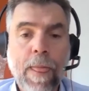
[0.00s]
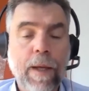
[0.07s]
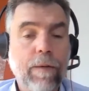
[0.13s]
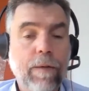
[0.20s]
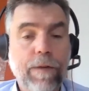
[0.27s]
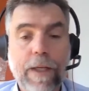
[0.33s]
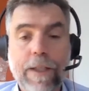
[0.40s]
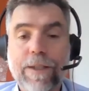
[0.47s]
In
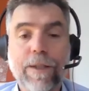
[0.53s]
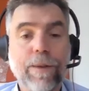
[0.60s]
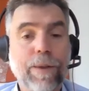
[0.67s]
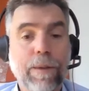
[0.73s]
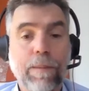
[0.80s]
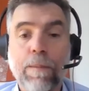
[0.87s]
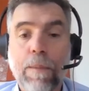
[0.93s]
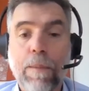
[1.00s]
fact, still
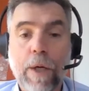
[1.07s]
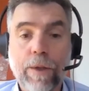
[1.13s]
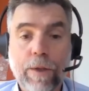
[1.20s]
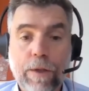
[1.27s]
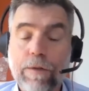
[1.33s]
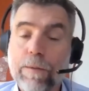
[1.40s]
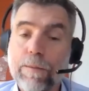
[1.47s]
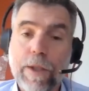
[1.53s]
most
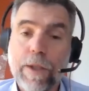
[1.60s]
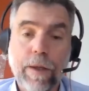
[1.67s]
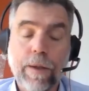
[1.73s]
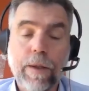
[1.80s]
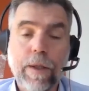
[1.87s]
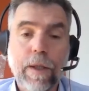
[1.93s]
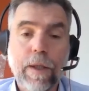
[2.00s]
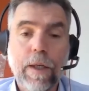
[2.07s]
of them don't.
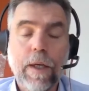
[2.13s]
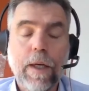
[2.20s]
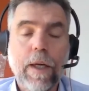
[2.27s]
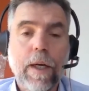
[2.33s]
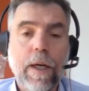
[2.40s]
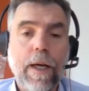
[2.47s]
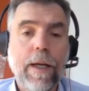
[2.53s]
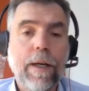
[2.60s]

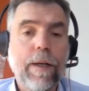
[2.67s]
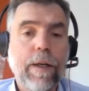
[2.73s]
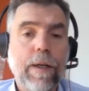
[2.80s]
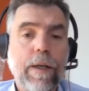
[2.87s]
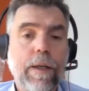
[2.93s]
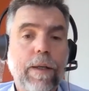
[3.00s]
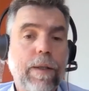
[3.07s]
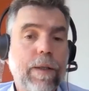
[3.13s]

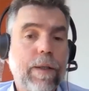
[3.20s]
And